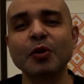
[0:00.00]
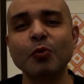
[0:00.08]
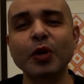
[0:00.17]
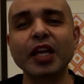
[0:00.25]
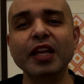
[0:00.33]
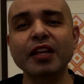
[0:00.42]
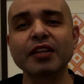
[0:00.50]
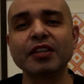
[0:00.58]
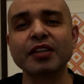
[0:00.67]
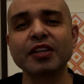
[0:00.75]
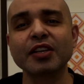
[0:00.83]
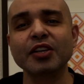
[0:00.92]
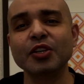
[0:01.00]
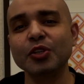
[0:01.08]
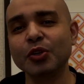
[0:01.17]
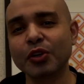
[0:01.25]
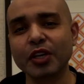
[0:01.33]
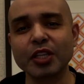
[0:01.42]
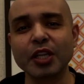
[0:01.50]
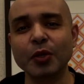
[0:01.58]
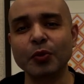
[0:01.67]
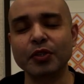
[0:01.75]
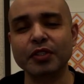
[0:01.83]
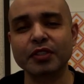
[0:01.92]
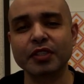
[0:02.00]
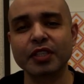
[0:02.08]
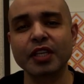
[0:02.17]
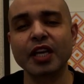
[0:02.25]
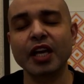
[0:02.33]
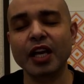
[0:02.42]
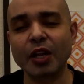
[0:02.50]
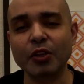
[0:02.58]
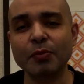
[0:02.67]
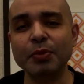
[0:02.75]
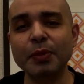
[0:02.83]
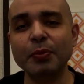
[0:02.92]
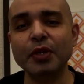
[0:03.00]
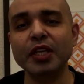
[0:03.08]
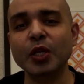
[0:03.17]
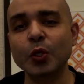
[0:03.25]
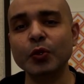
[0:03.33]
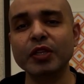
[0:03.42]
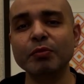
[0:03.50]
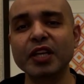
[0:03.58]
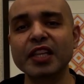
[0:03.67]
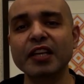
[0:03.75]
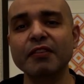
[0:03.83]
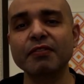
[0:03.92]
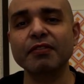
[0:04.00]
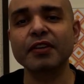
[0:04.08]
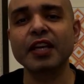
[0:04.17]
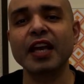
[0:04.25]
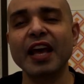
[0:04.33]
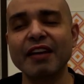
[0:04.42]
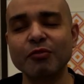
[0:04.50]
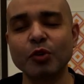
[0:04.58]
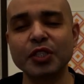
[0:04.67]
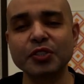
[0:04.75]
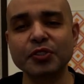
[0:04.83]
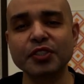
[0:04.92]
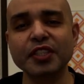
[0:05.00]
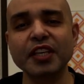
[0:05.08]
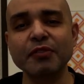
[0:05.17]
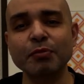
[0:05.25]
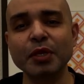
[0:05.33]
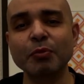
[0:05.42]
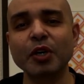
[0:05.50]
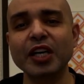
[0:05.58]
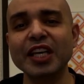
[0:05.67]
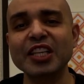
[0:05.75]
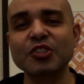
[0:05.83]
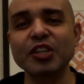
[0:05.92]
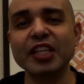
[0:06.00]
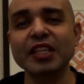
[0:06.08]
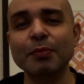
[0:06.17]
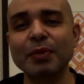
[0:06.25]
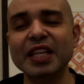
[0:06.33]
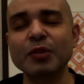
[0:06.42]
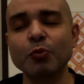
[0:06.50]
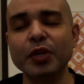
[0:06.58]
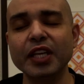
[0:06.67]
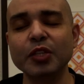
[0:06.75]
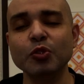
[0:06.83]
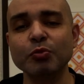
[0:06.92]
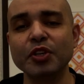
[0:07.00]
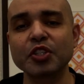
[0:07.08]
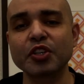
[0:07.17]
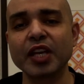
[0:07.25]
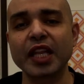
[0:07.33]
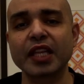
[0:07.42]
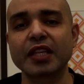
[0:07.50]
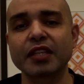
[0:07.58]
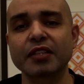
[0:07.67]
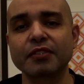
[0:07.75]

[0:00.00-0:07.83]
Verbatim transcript: Well, you are not alone. A lot of people, including myself, have wondered if BMI is really the best way to measure health.